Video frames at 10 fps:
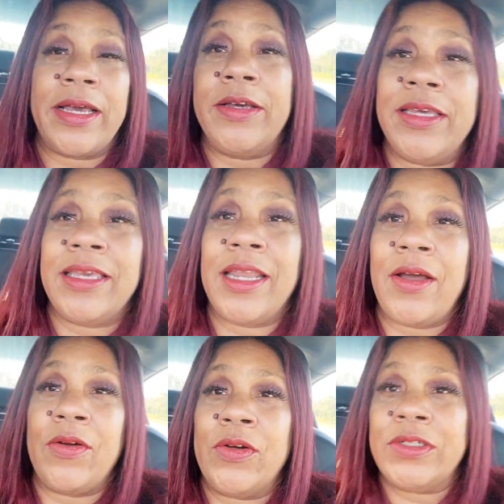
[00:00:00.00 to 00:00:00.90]
couldn't get
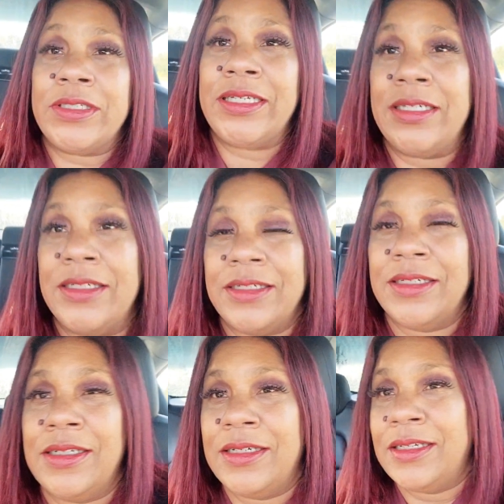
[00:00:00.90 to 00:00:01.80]
out early
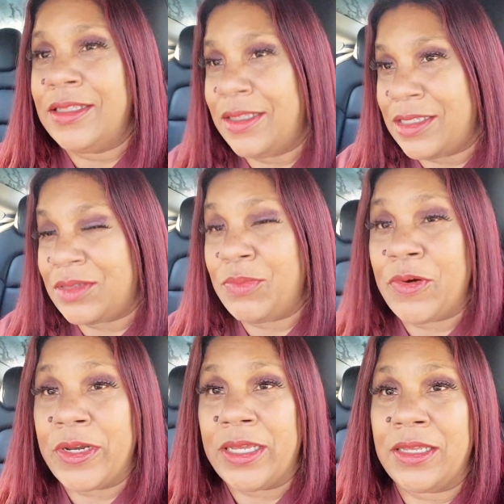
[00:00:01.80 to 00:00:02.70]
this
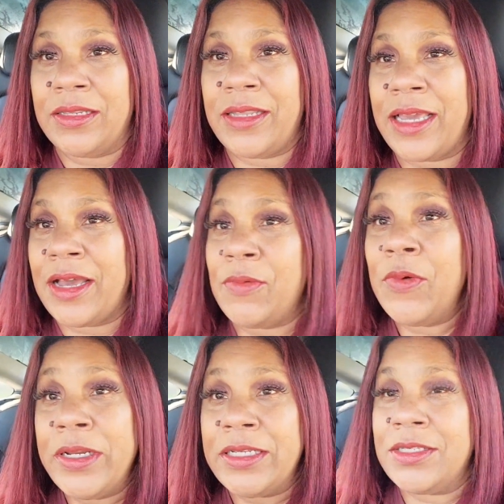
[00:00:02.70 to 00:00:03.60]
morning like I
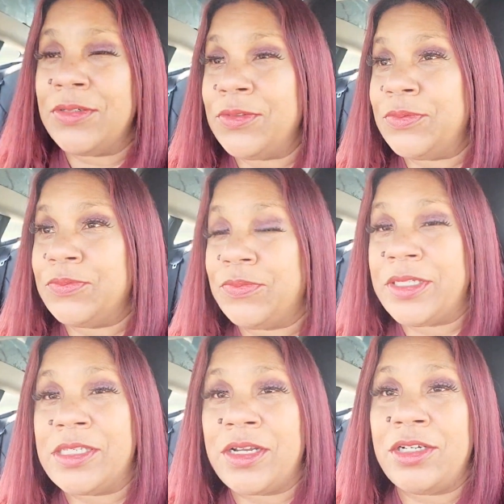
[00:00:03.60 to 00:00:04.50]
wanted to and
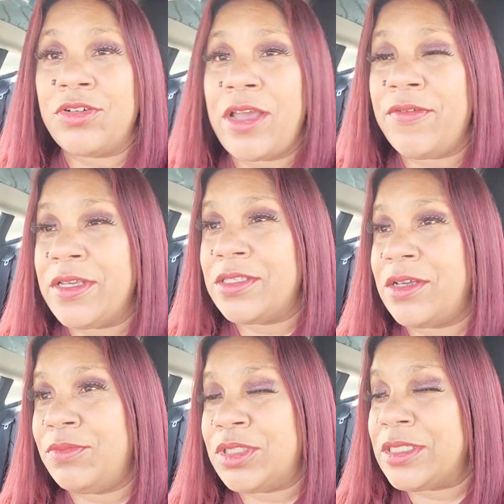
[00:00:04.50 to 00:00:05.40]
start driving. So
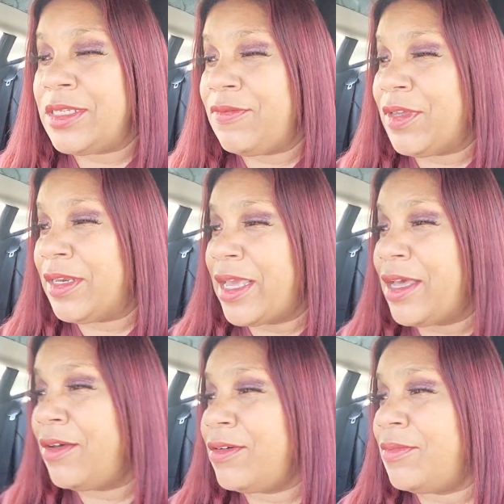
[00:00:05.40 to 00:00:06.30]
I'm just leaving
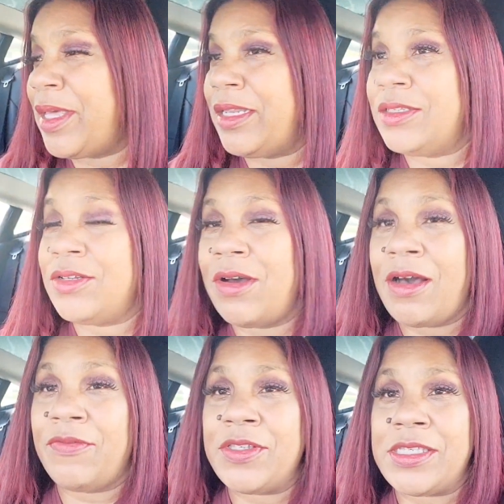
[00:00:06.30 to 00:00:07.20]
now. I'm heading to the
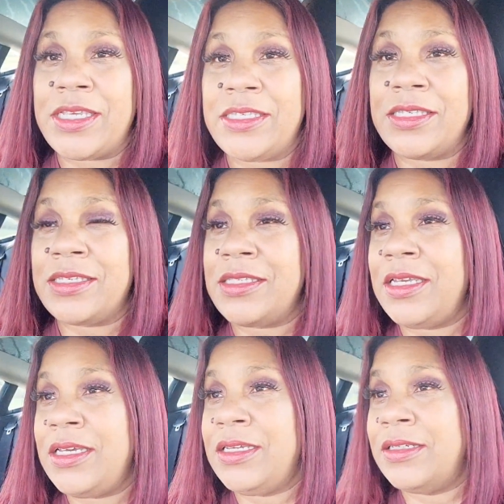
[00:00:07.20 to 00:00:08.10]
office at
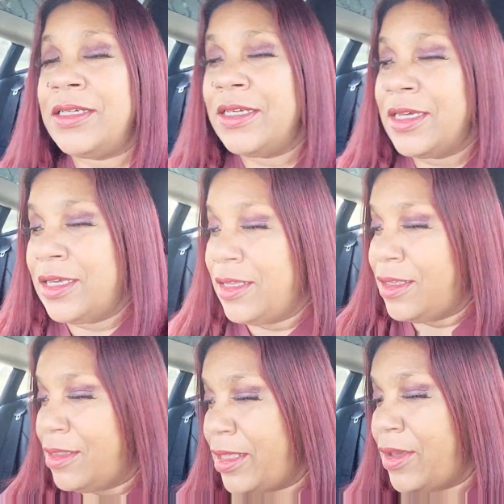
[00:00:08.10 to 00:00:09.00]

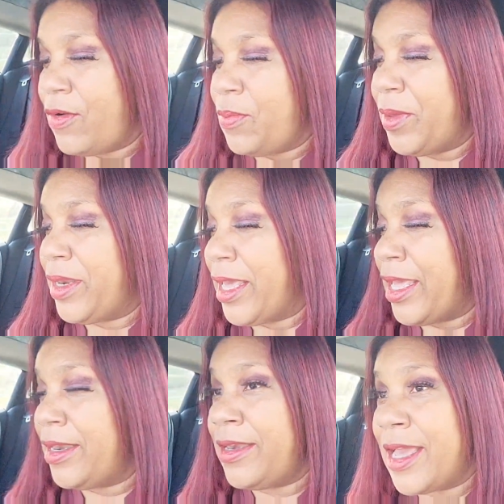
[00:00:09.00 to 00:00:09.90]
8:16. They open
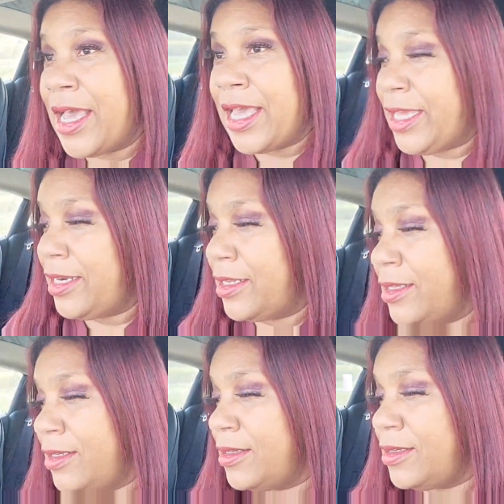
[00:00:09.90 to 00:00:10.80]
at 9.
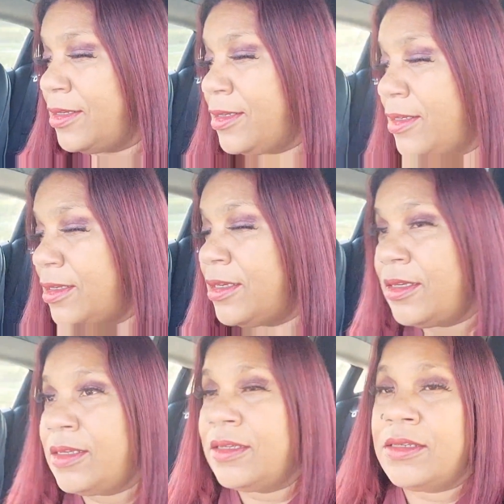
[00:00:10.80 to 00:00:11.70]

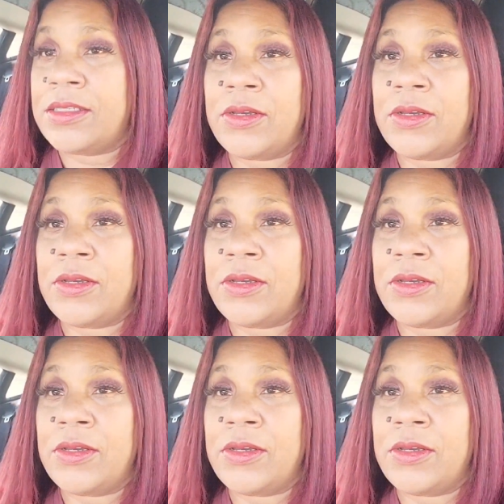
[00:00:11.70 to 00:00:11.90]
So